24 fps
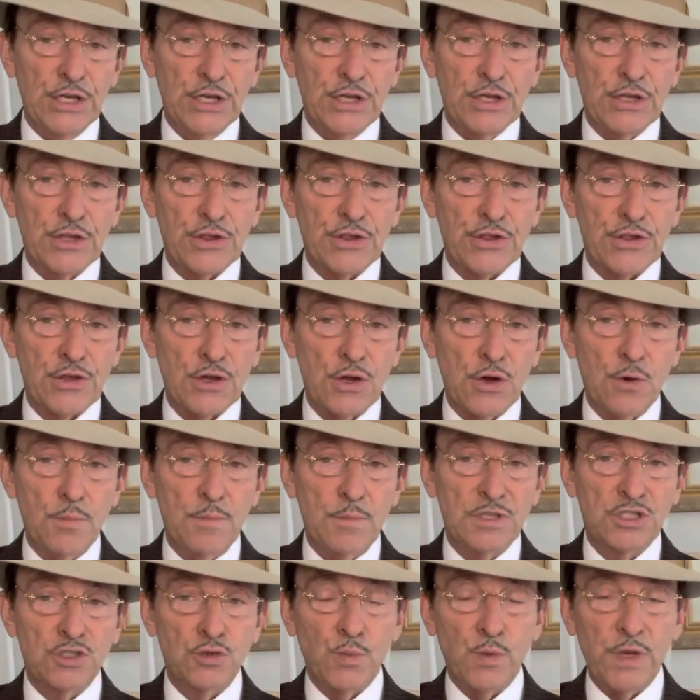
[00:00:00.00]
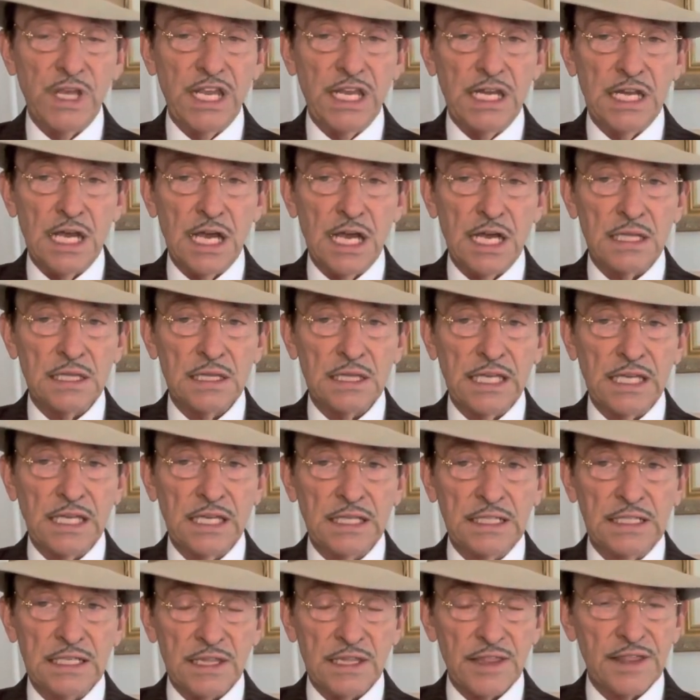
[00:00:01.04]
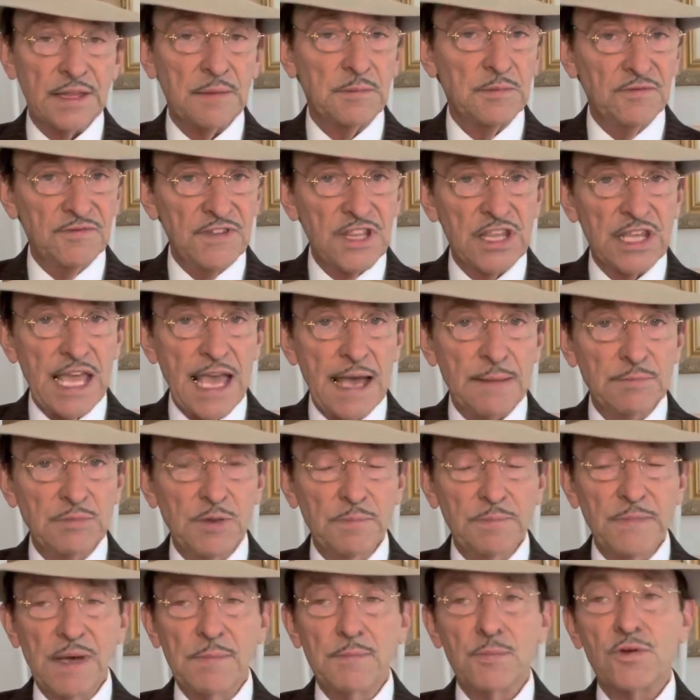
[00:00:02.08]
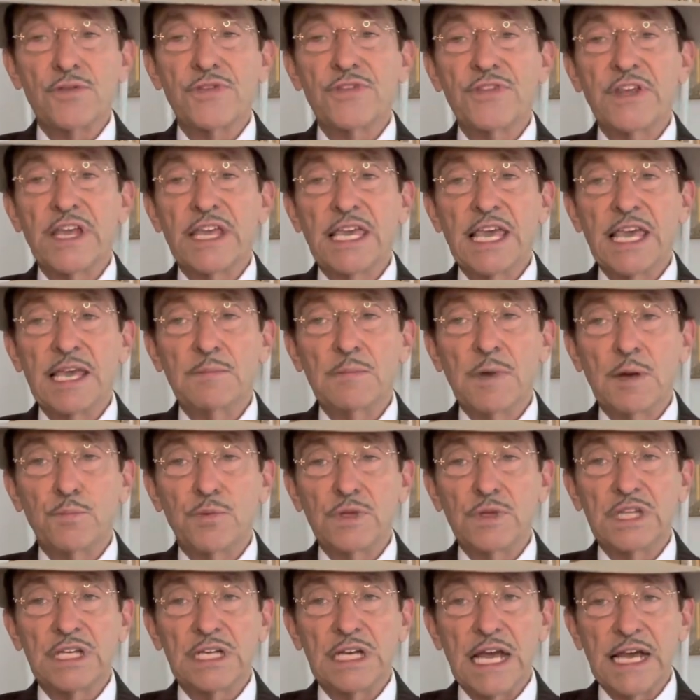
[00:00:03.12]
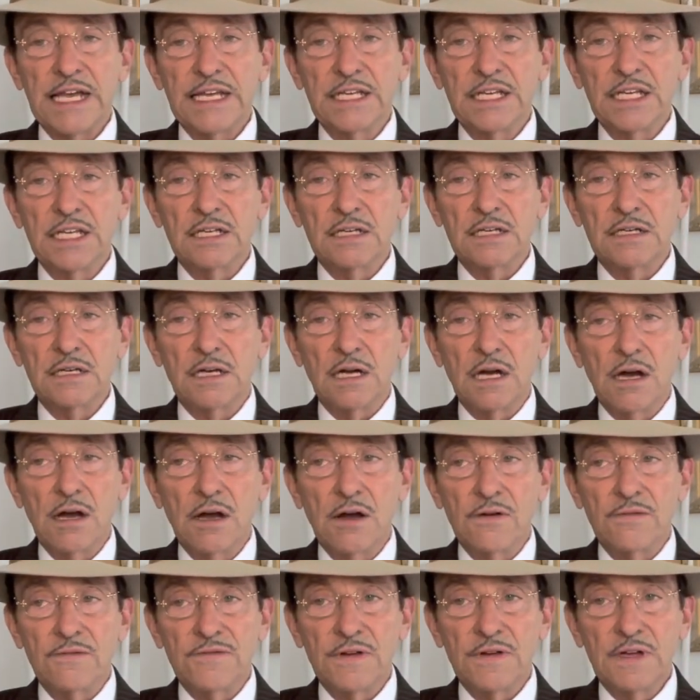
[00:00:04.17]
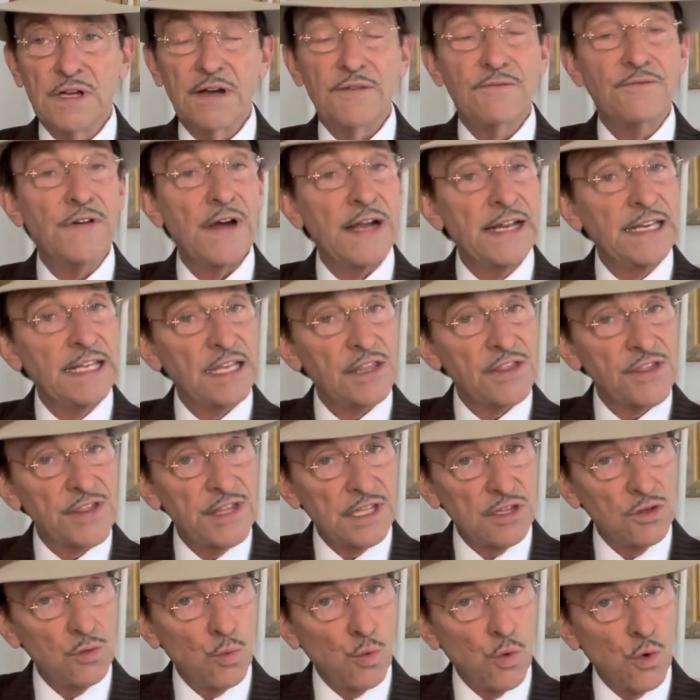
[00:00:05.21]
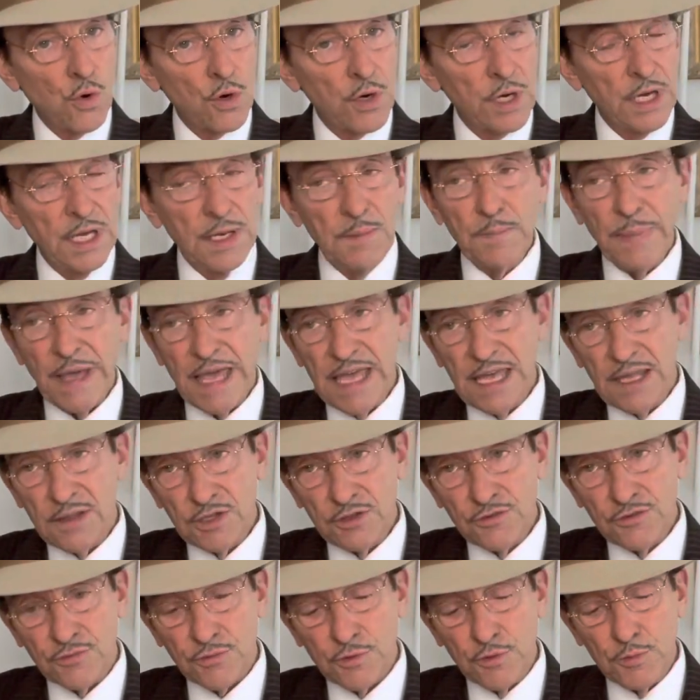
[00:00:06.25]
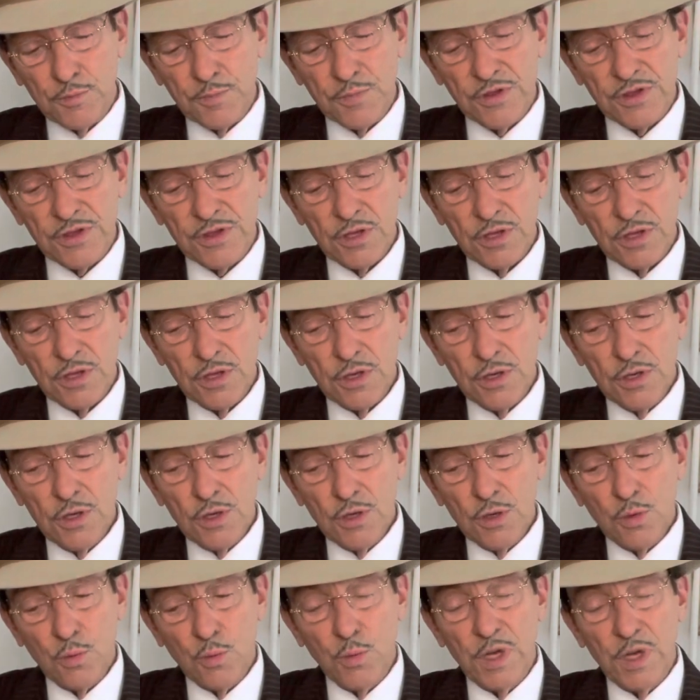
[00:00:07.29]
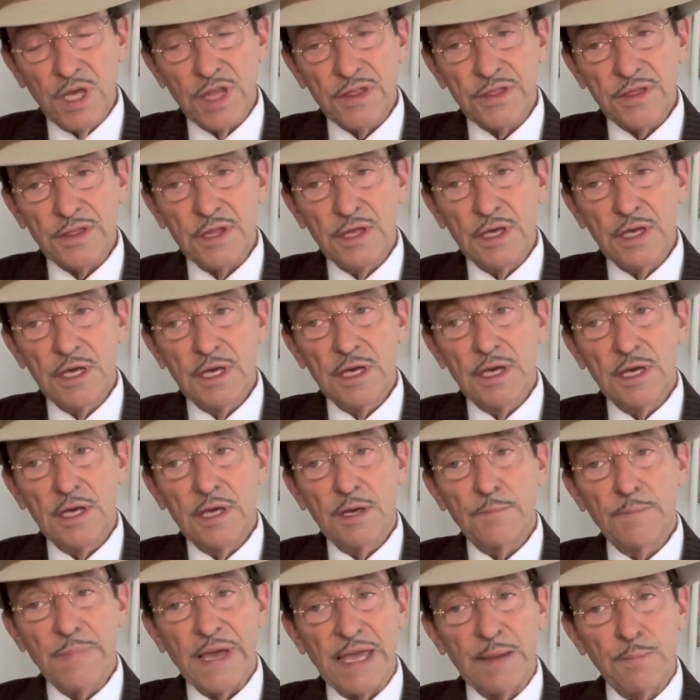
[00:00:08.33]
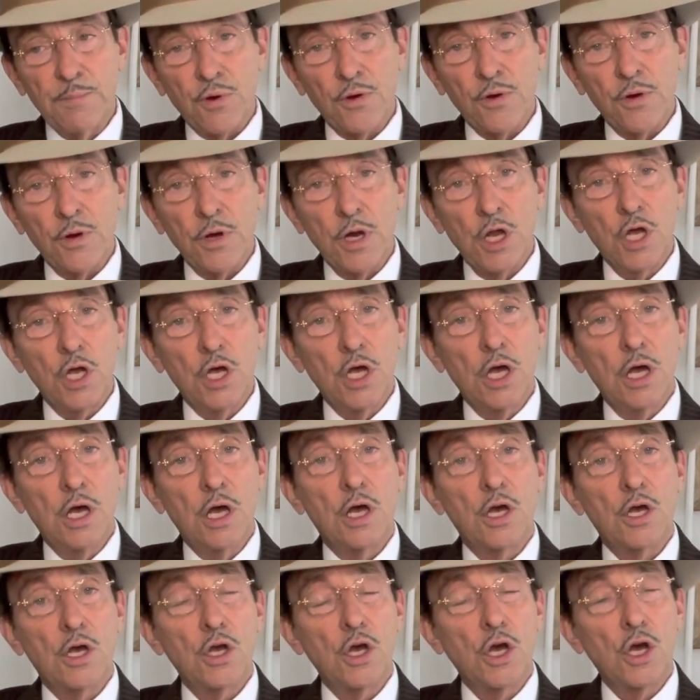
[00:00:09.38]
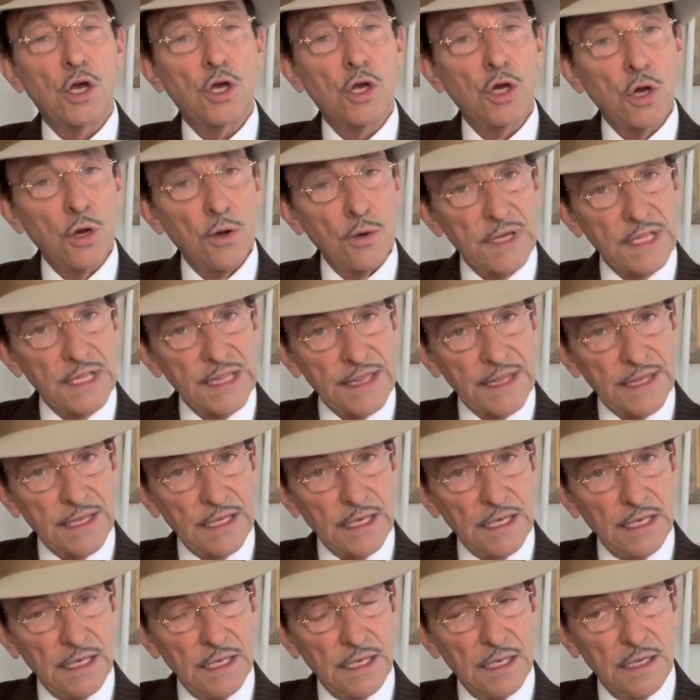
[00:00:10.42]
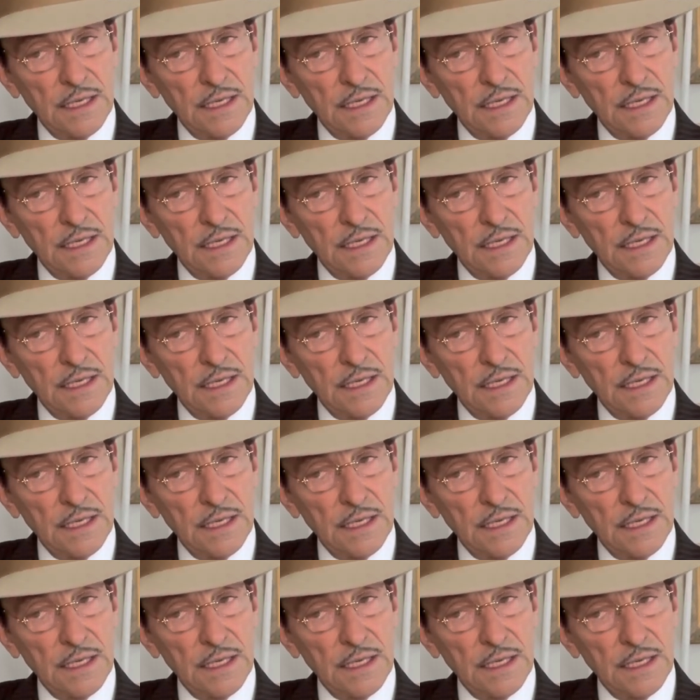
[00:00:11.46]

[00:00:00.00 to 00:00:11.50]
So between Lincoln and some of his cabinet members, they came up with an idea of financing the war and paying the troops with paper currency.